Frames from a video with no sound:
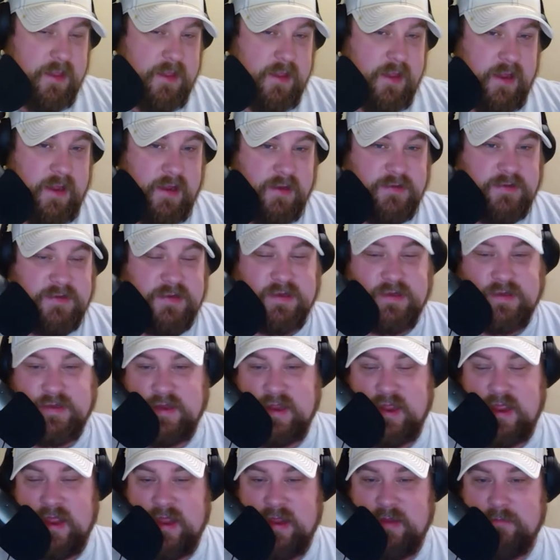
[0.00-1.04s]
And
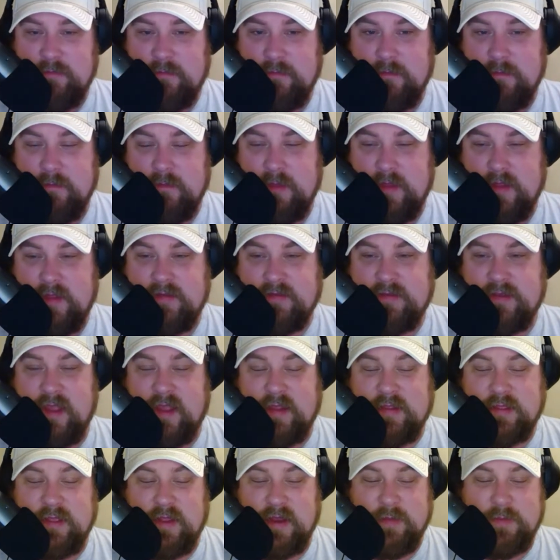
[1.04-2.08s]
today, me and
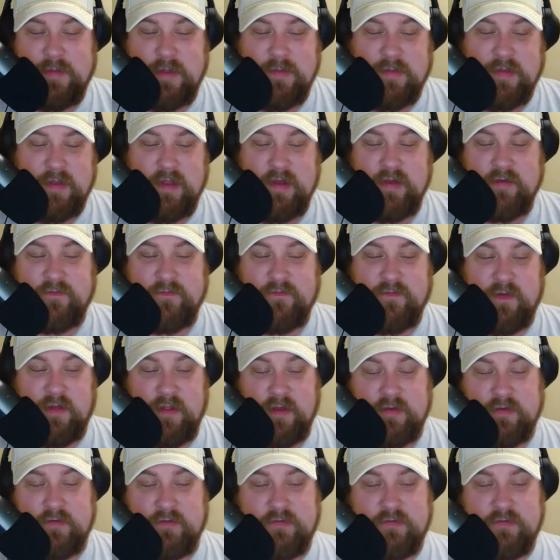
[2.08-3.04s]
Zach thought it might be kind of fun.